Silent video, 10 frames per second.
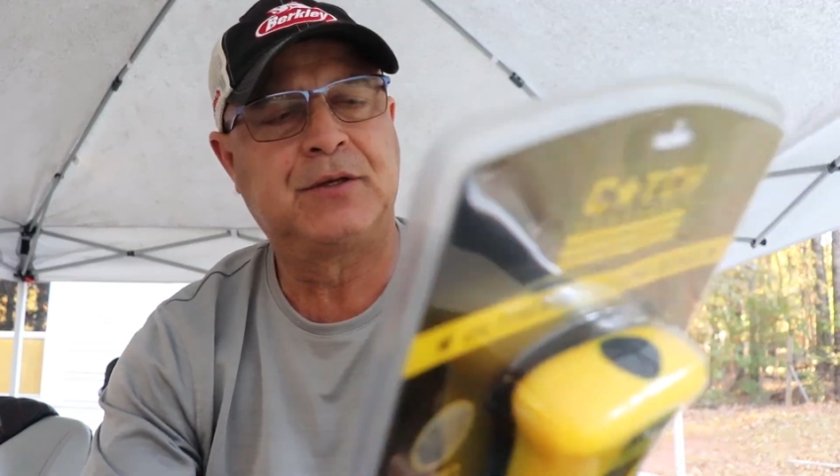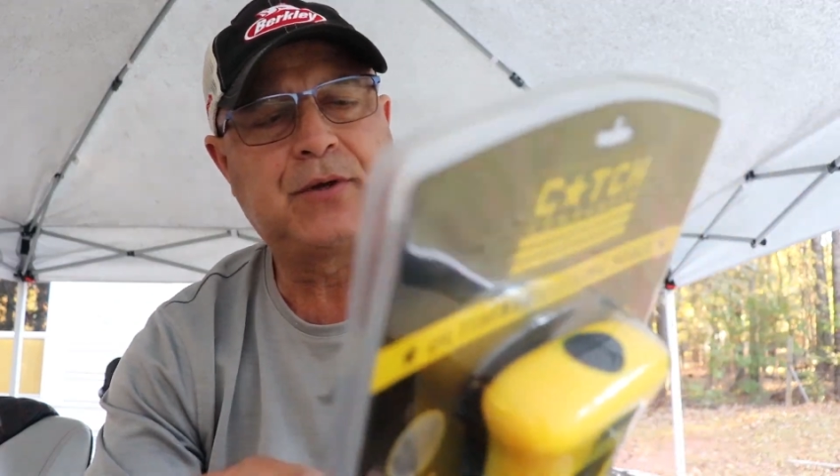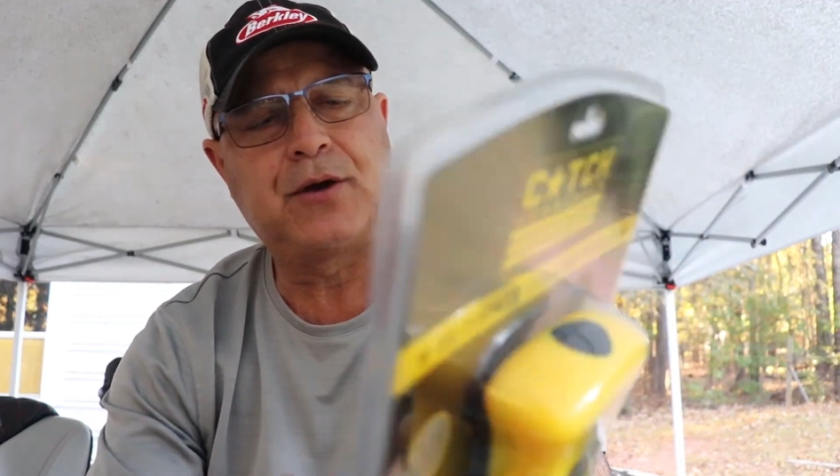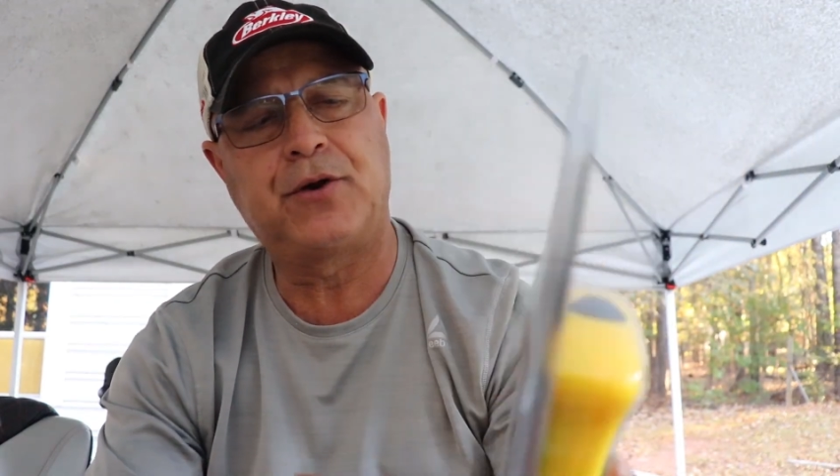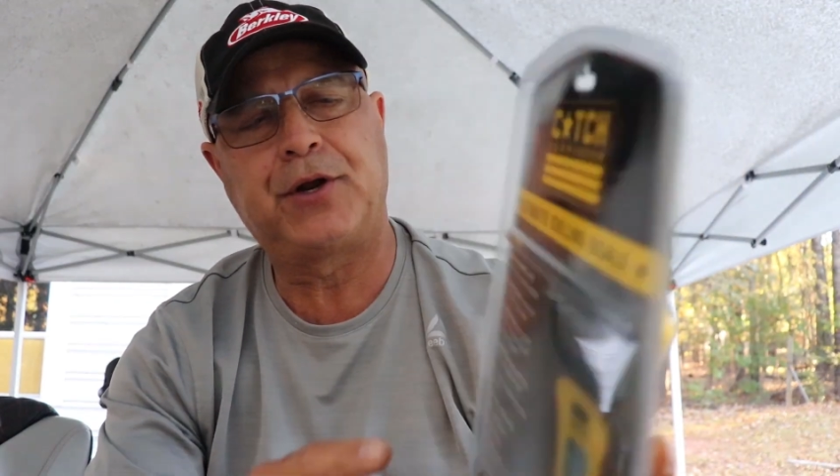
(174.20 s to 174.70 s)

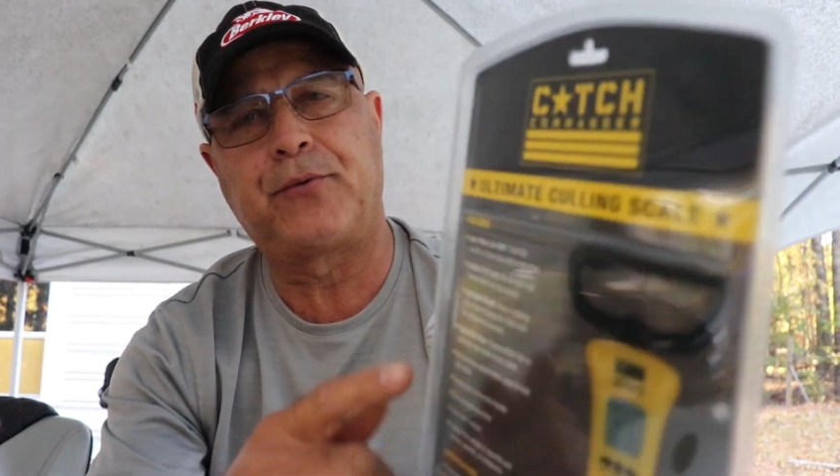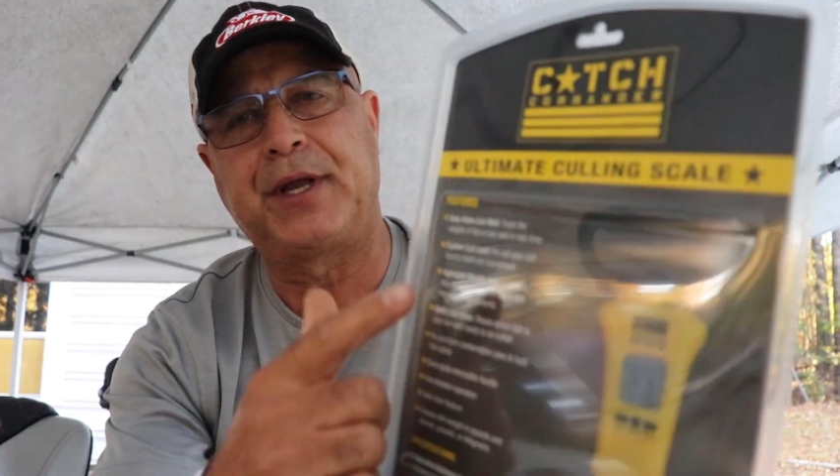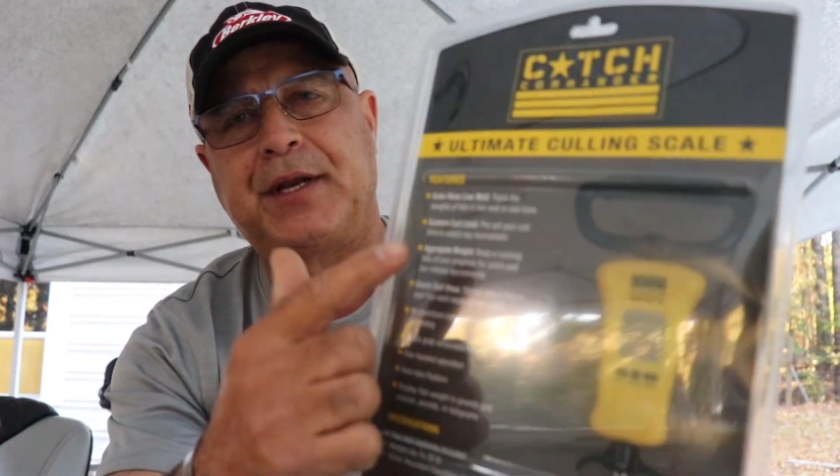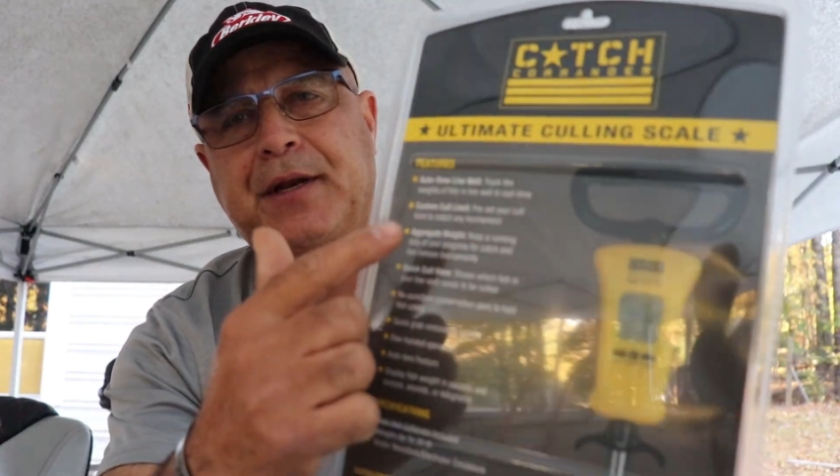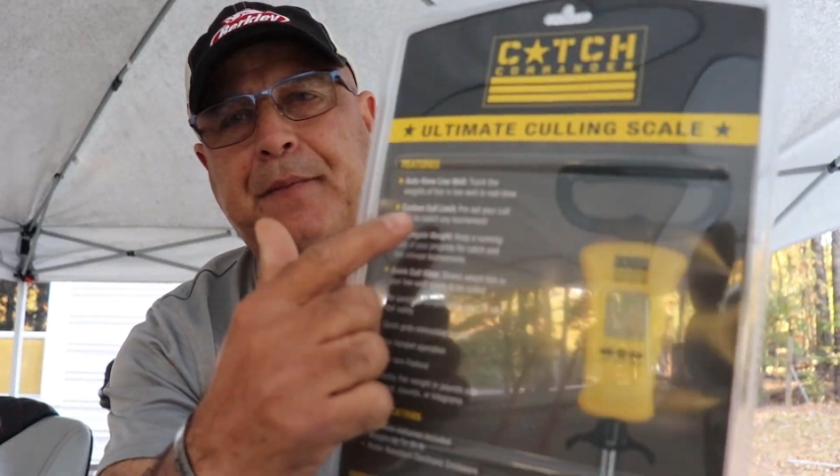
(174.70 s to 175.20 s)
So I'm going to
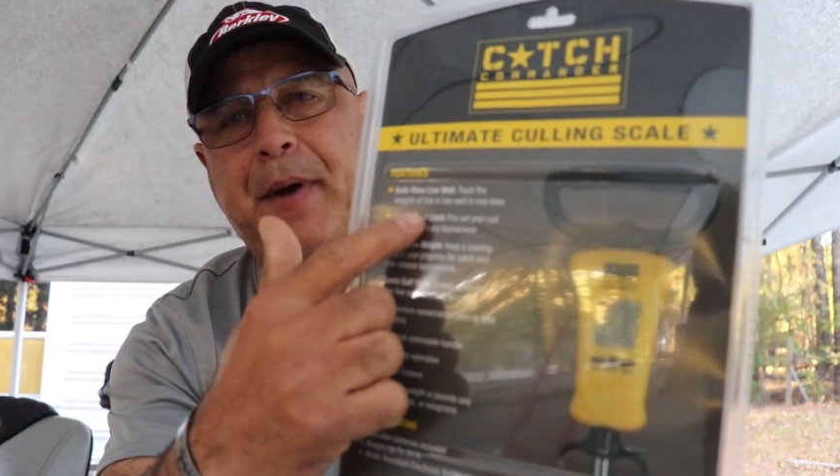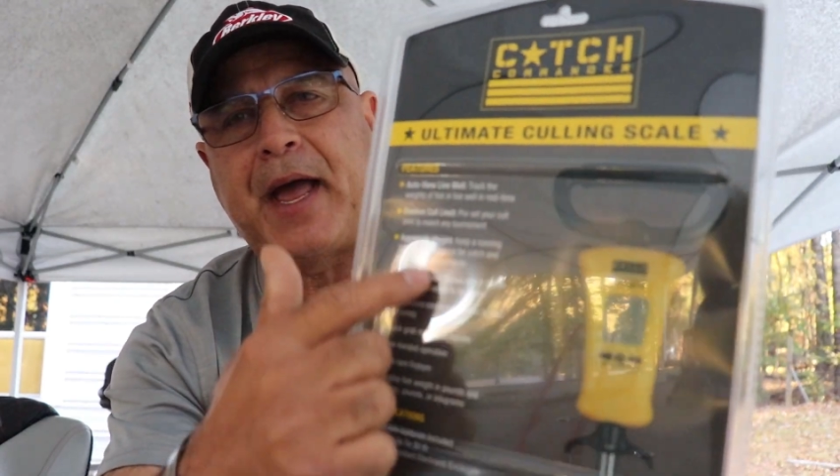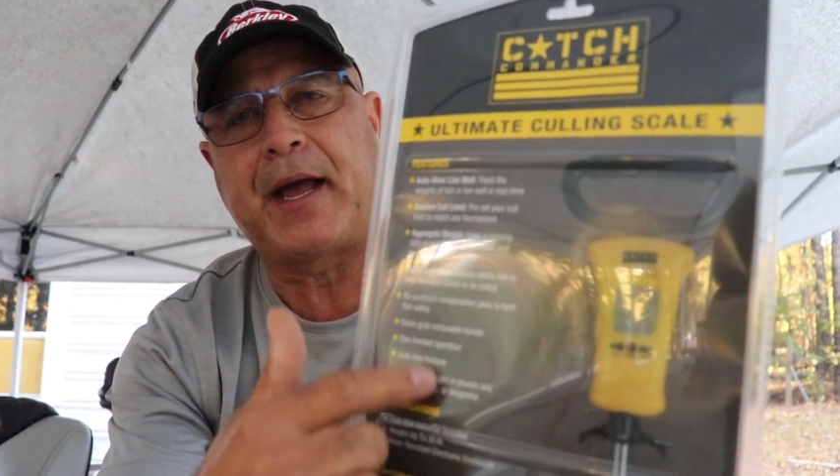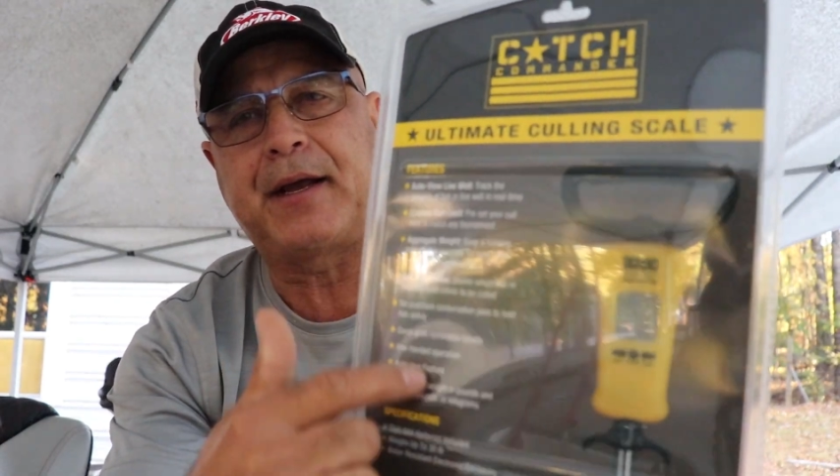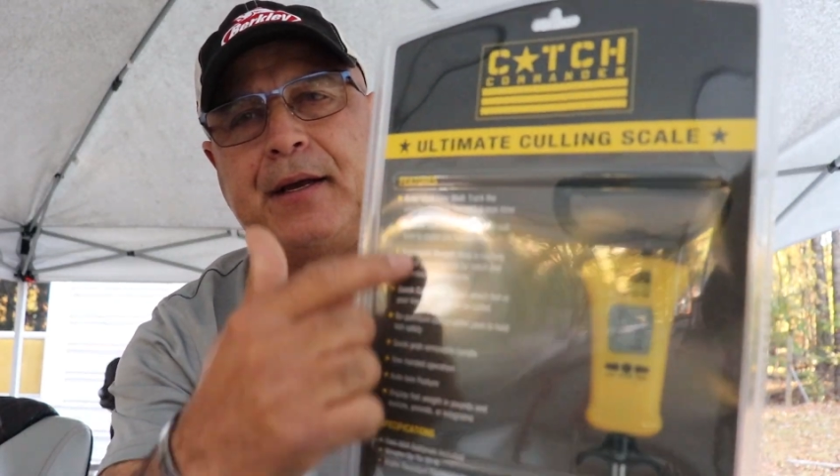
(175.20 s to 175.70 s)
read in the
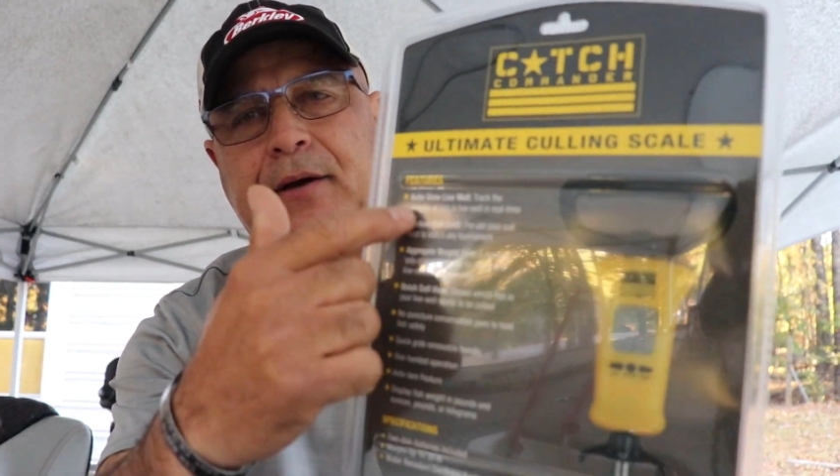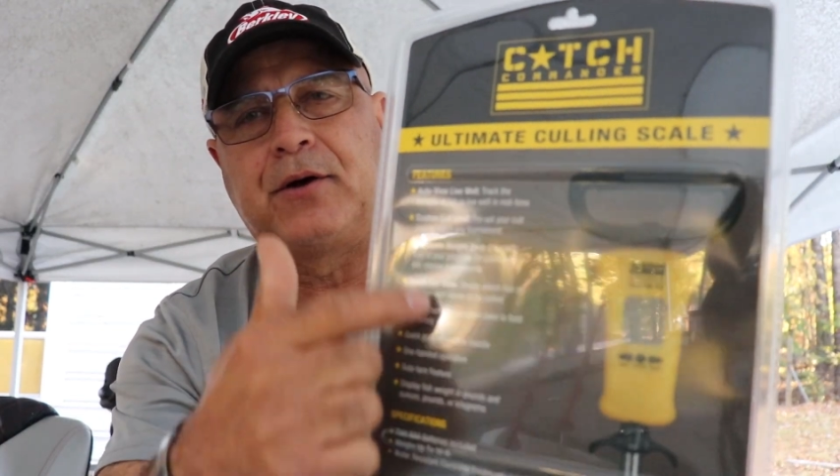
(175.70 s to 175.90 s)
back